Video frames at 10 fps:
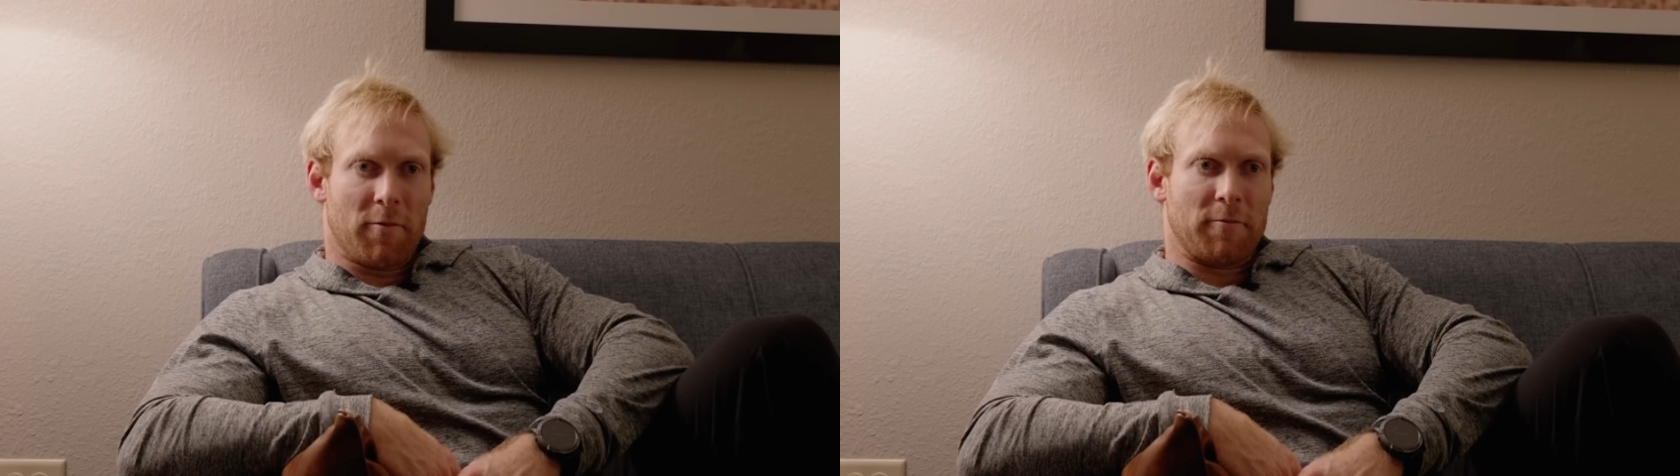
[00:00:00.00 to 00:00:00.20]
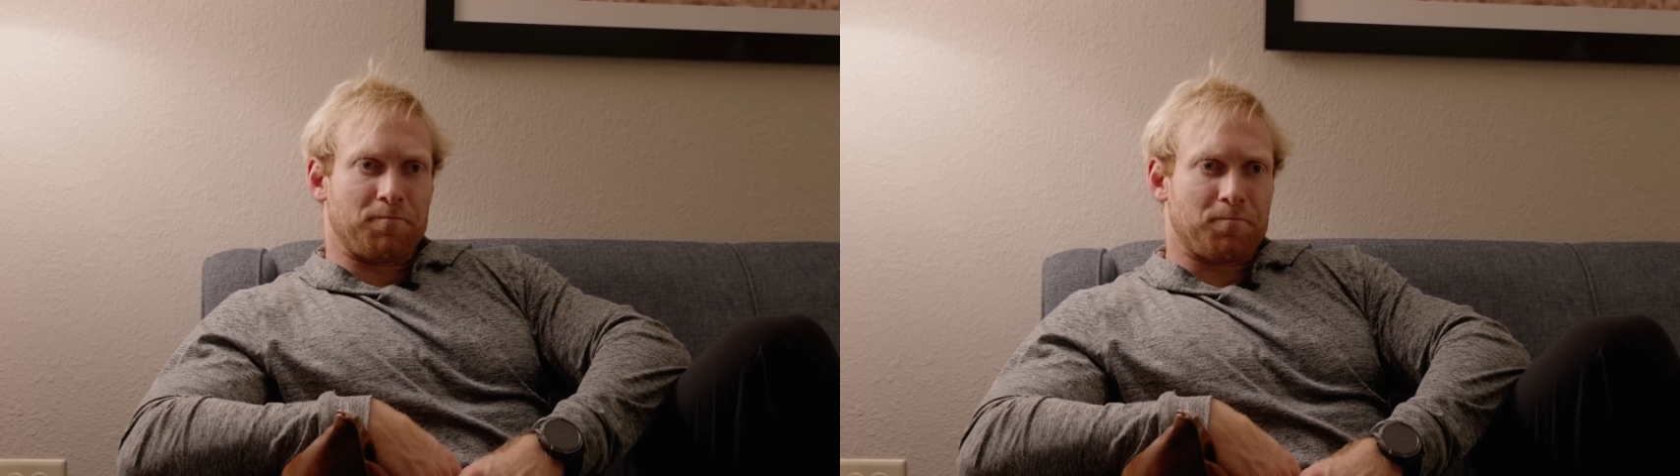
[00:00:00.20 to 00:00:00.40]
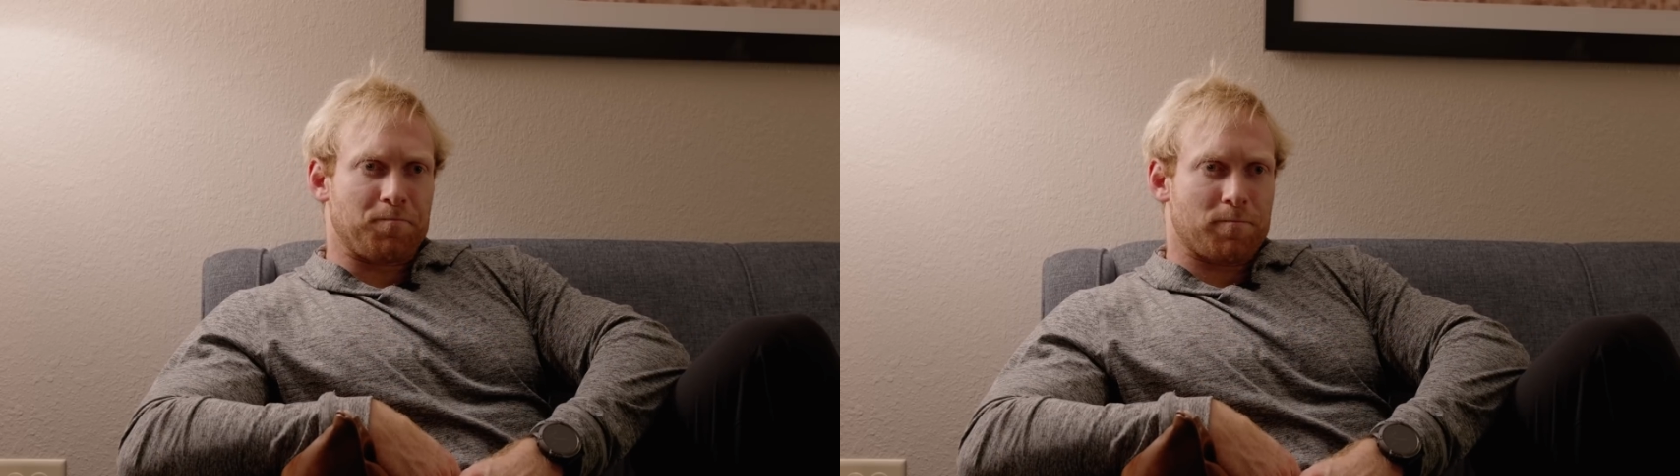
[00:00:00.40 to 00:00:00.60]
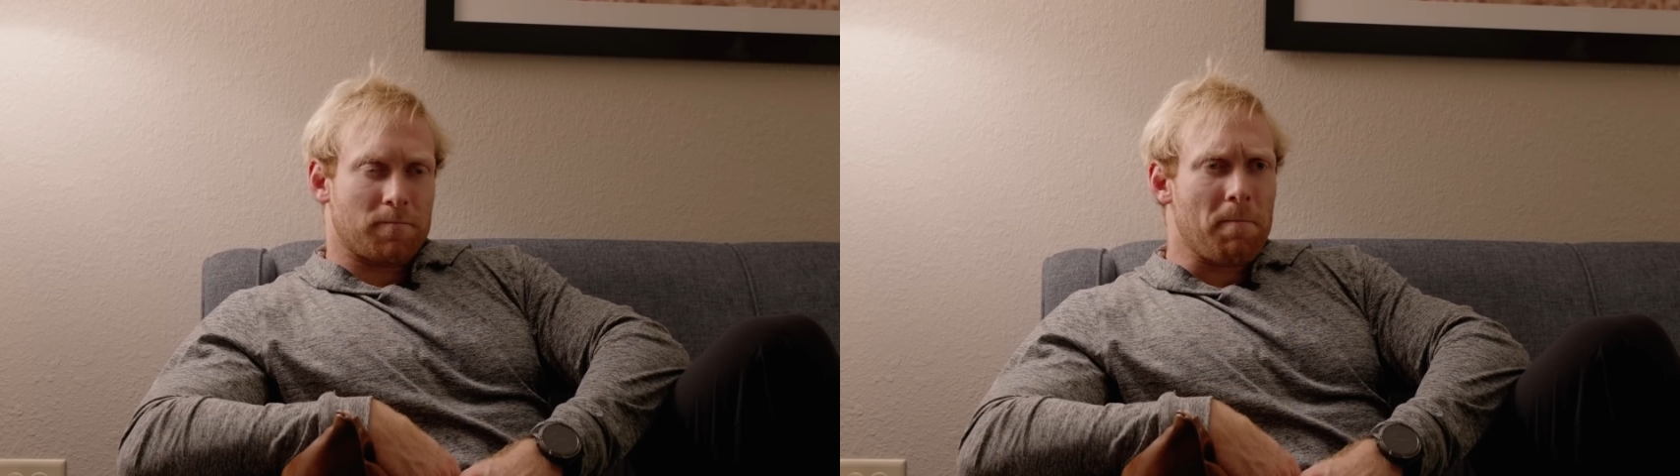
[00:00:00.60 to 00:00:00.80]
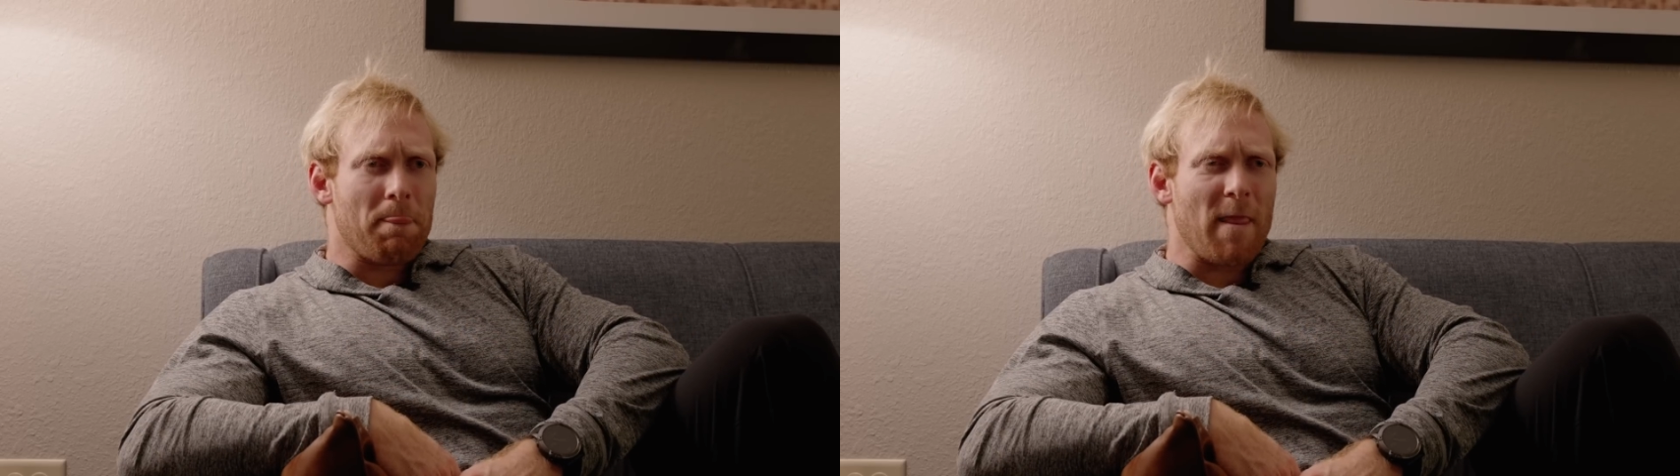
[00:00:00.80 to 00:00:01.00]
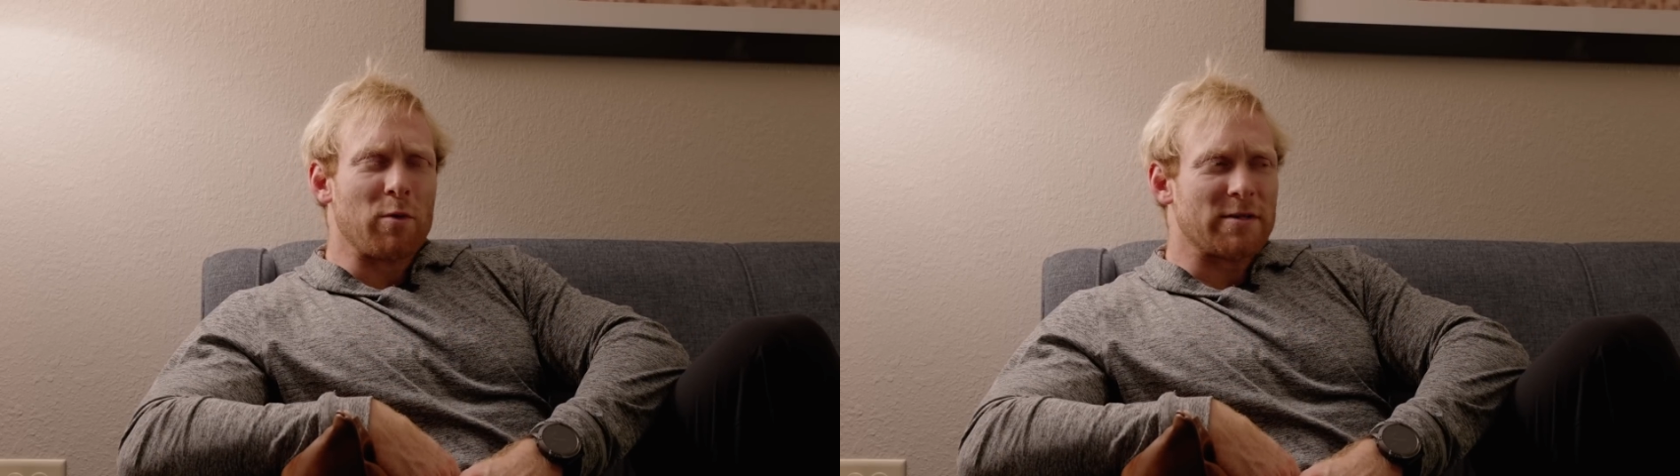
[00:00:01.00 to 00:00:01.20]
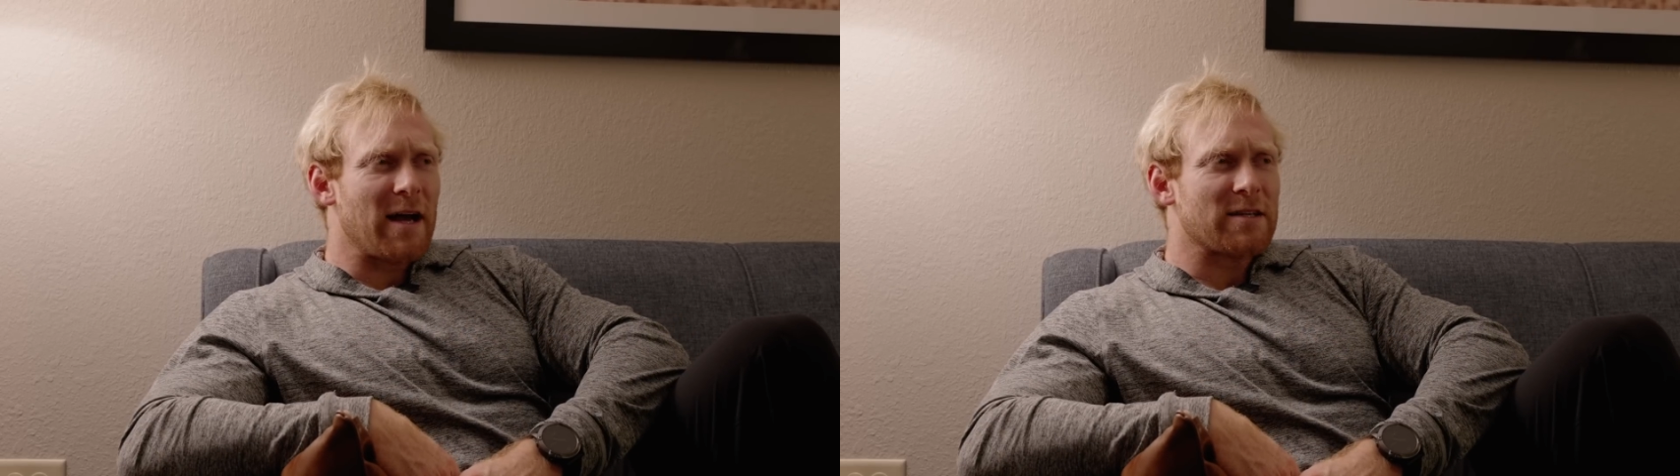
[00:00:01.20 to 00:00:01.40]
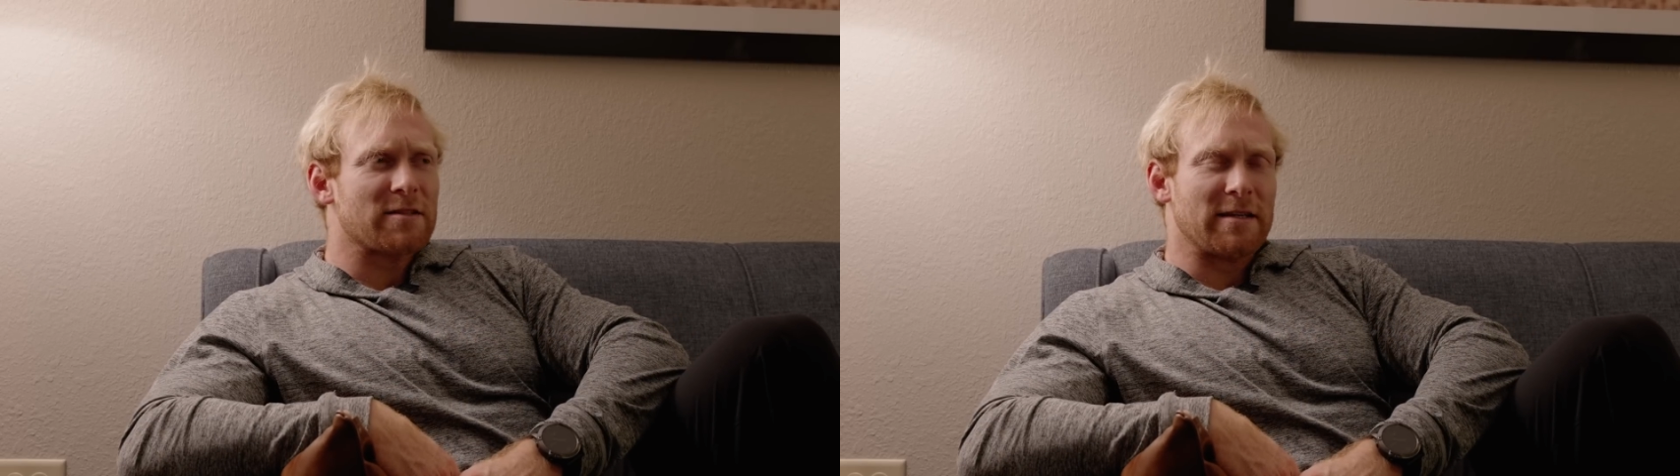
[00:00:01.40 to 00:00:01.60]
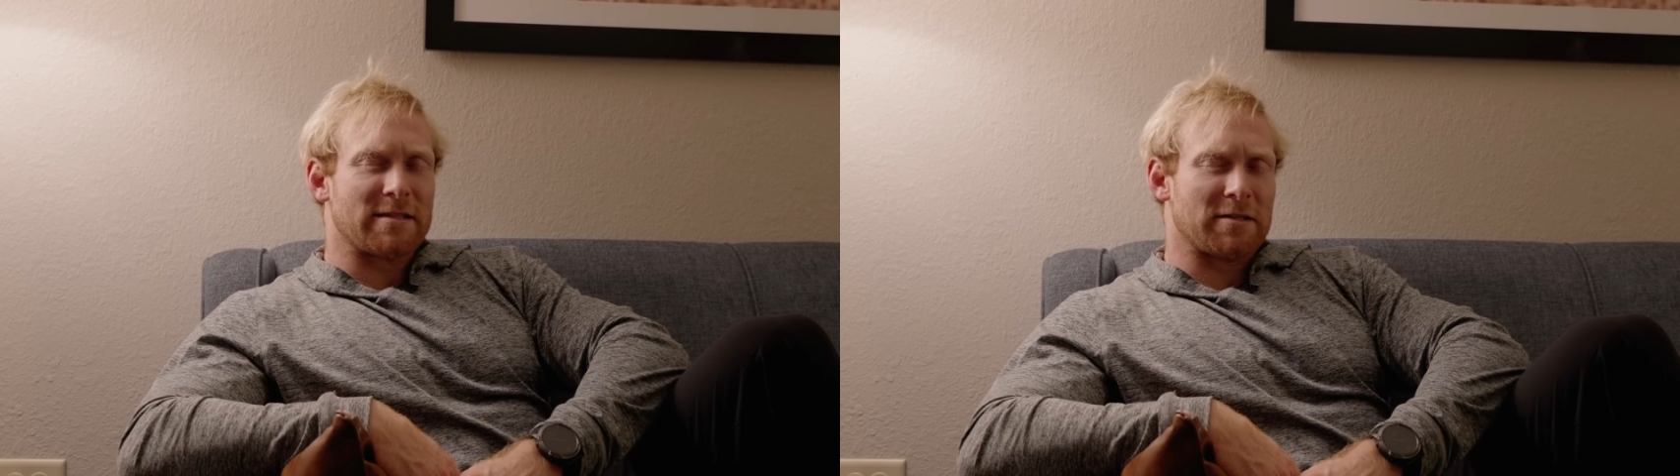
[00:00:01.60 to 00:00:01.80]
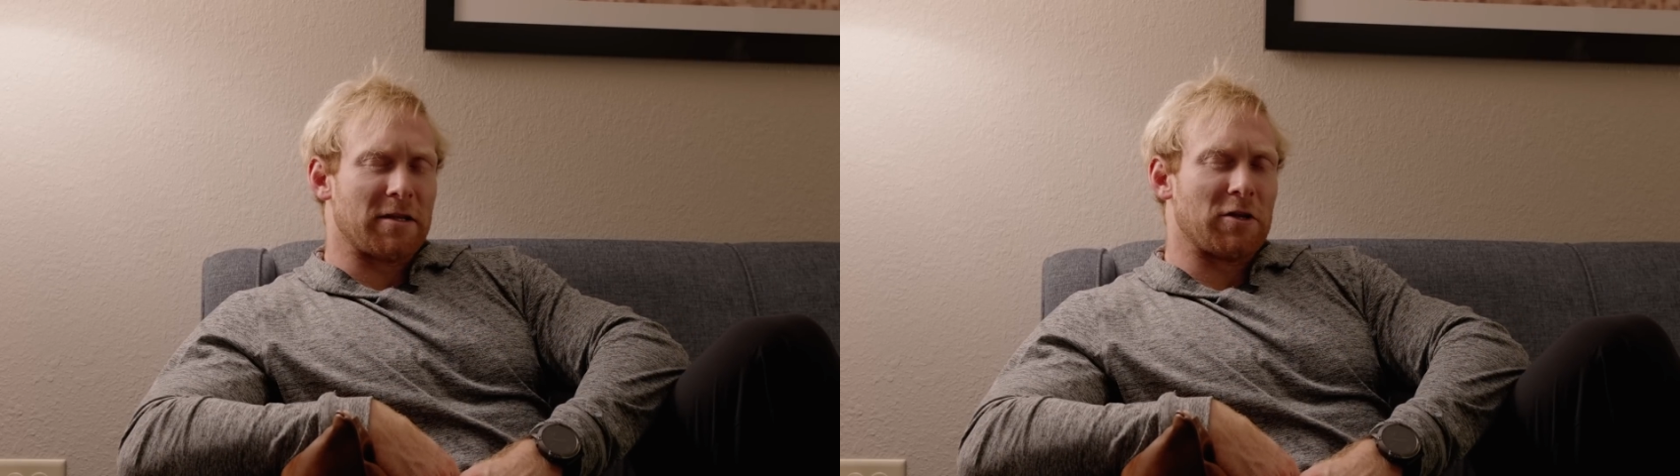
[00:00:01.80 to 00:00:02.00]
And it
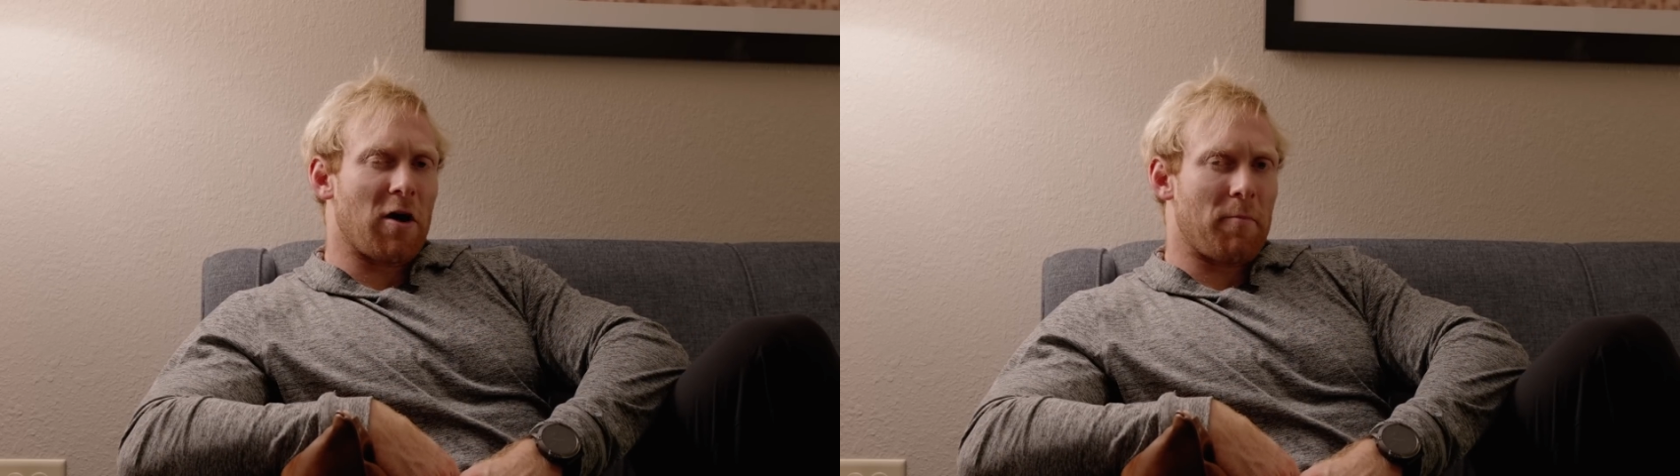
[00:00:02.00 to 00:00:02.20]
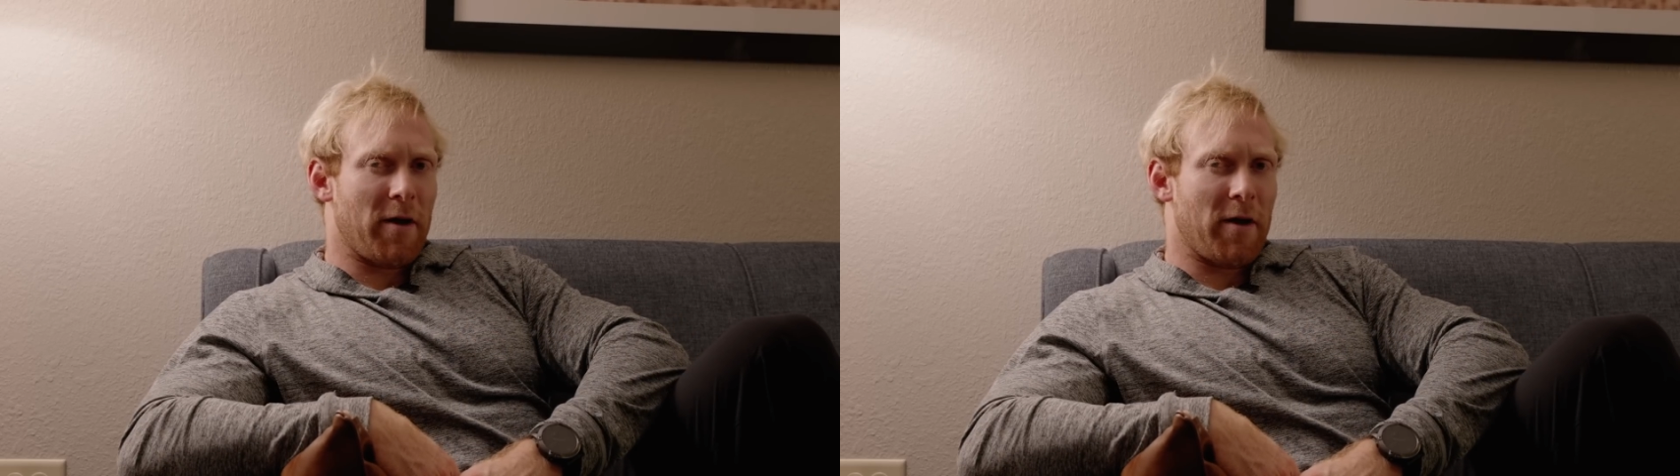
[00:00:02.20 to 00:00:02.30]
slid a lot